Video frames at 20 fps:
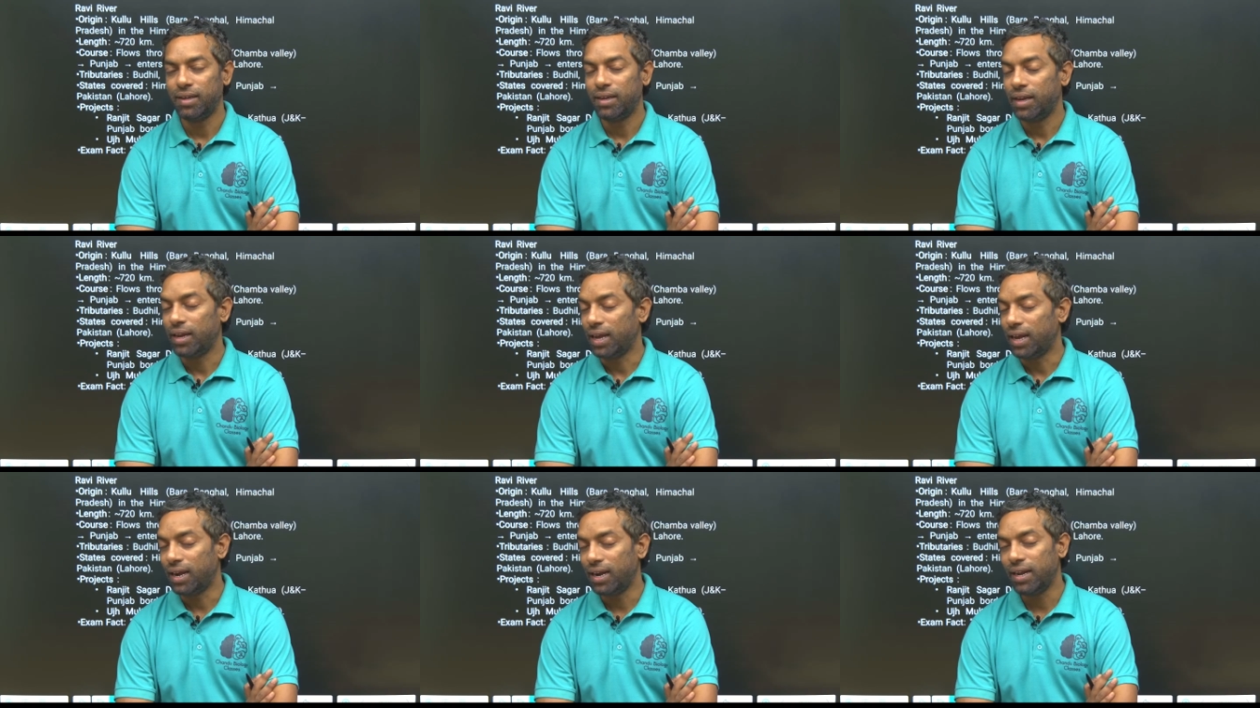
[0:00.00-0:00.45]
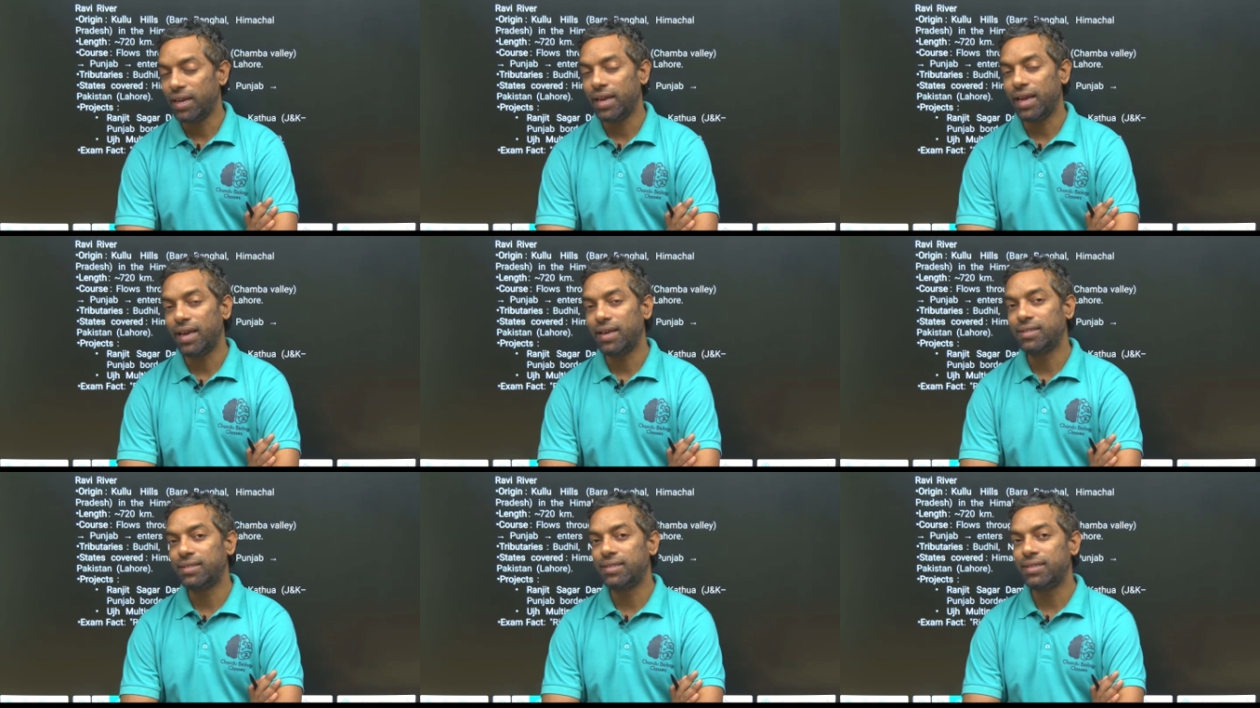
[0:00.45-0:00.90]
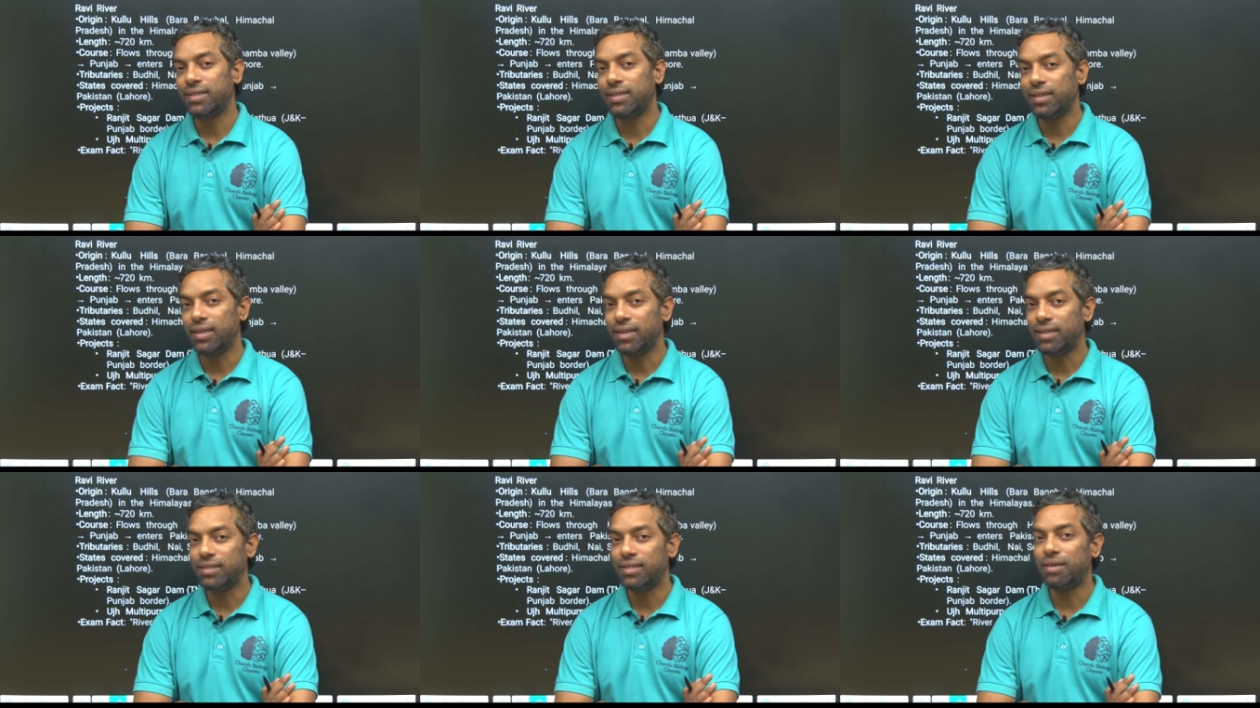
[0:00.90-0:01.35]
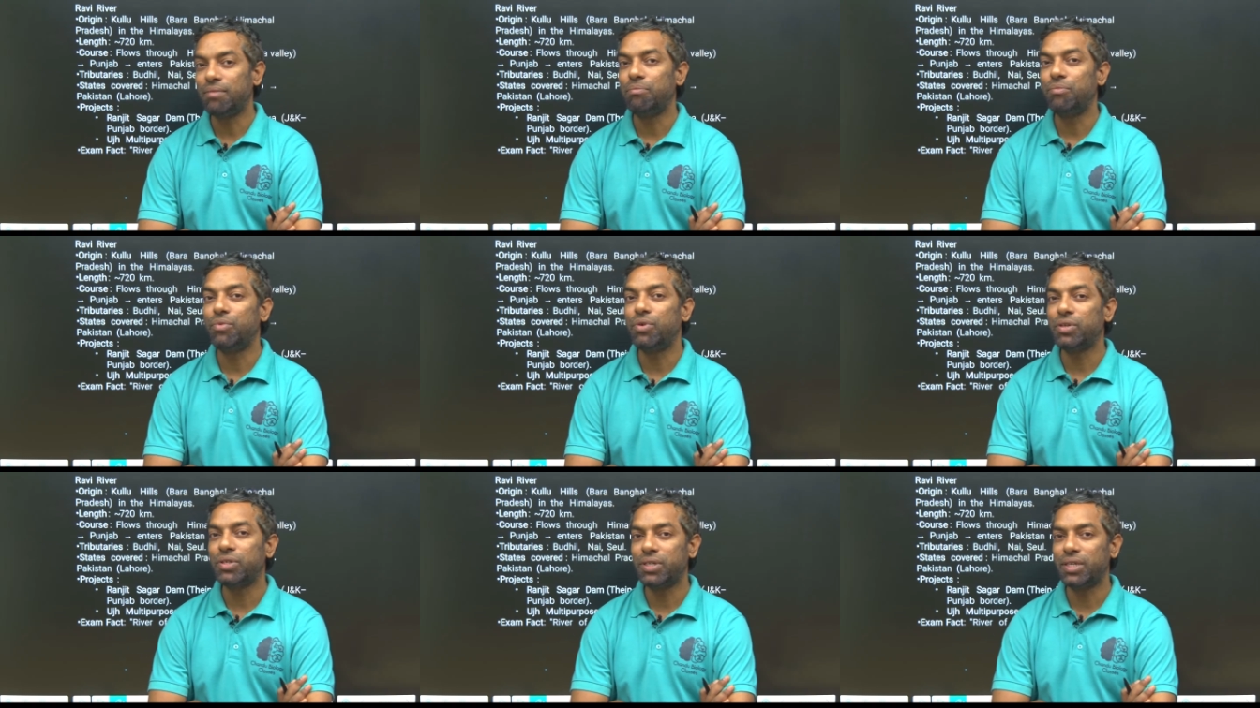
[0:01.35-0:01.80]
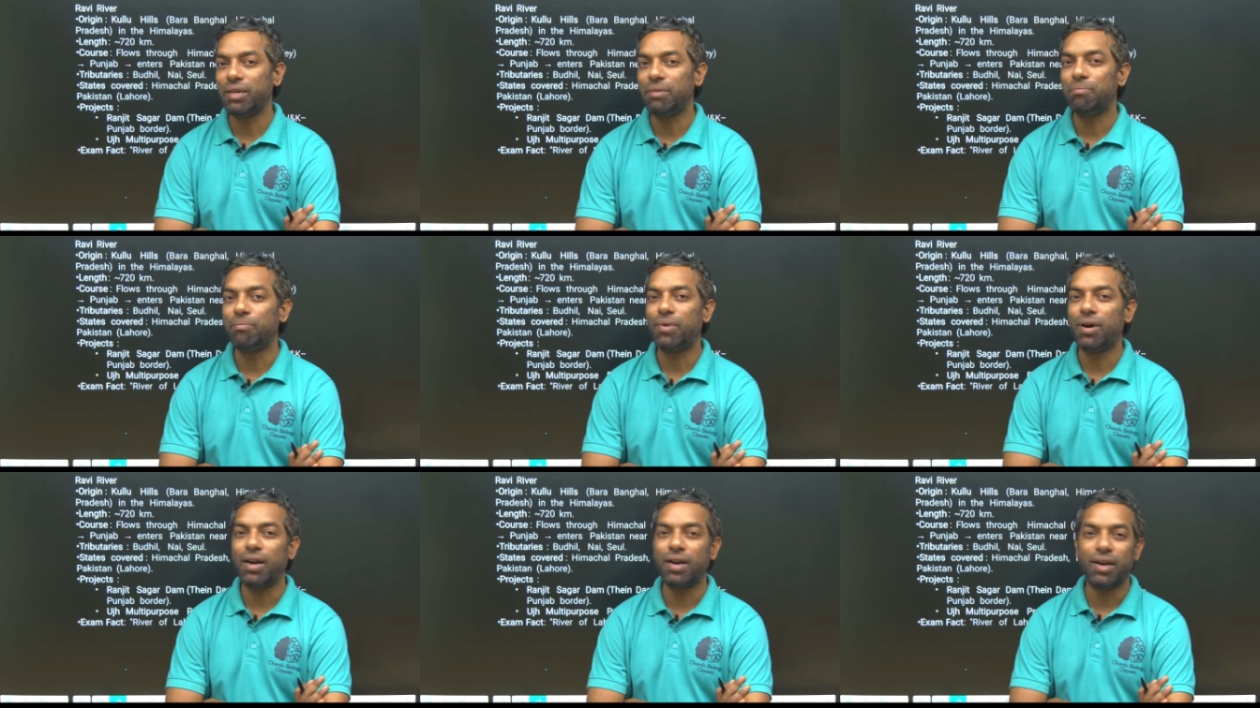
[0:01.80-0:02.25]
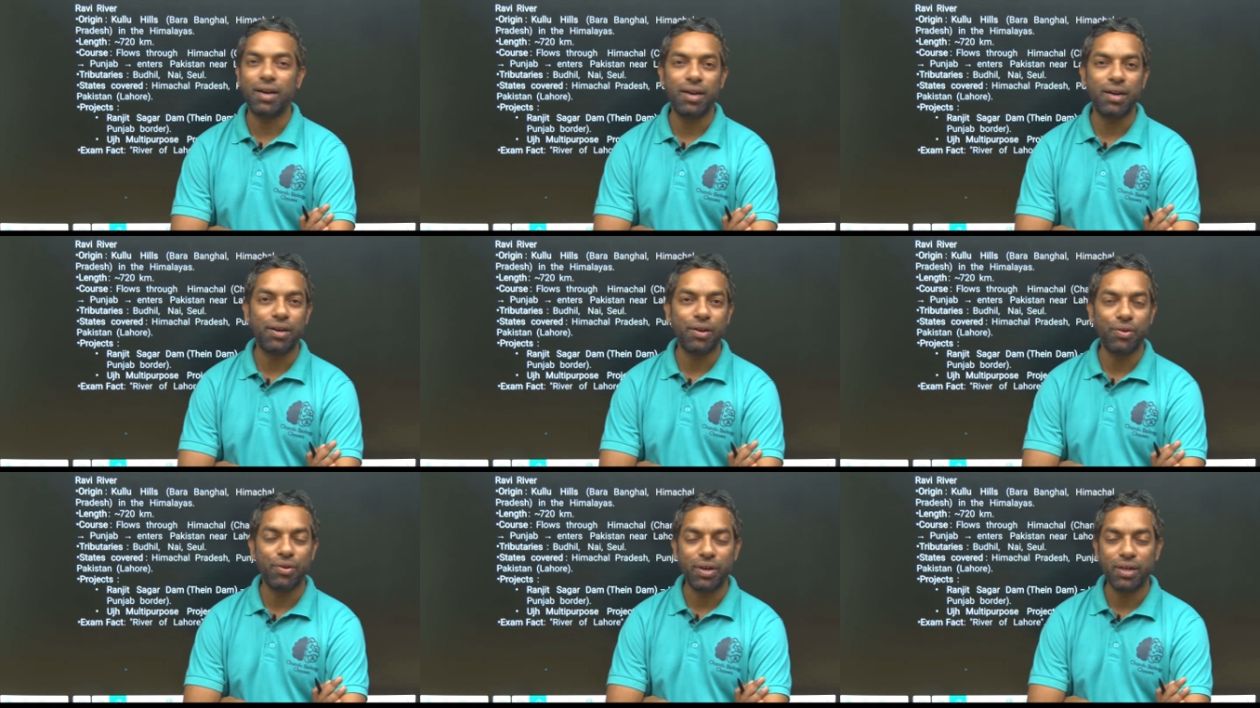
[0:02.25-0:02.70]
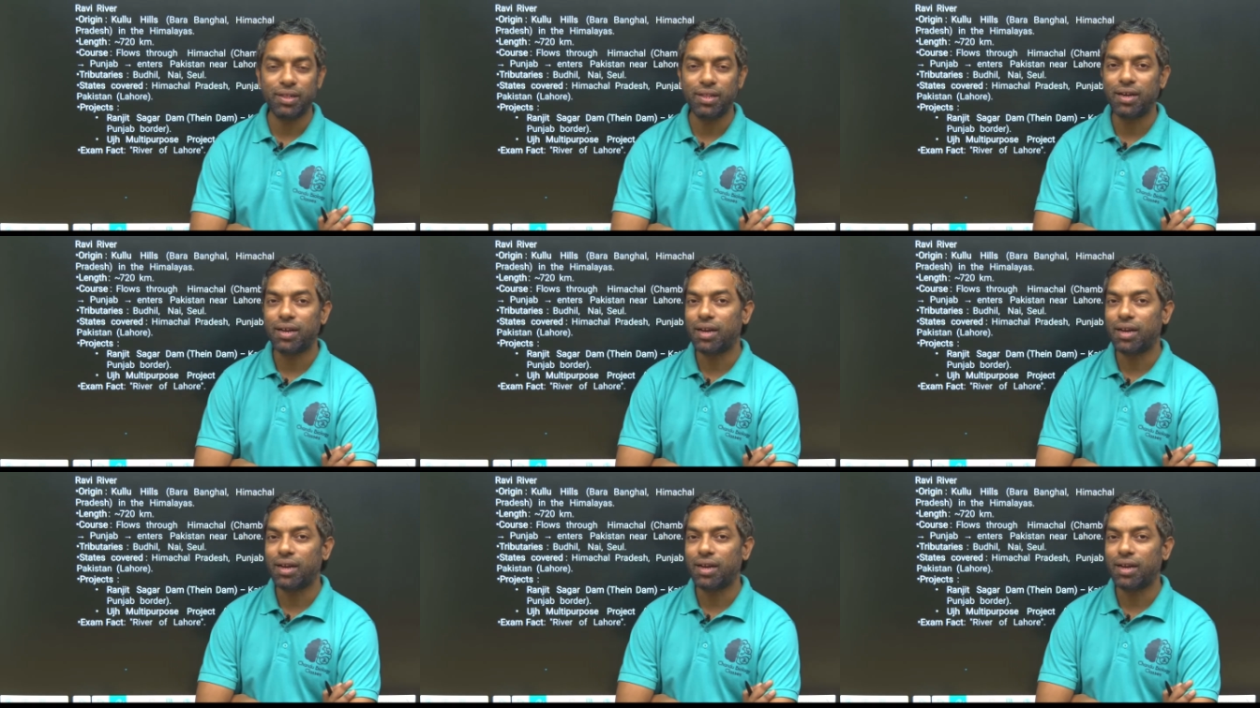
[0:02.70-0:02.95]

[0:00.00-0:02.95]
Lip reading: Early exit is the most important during the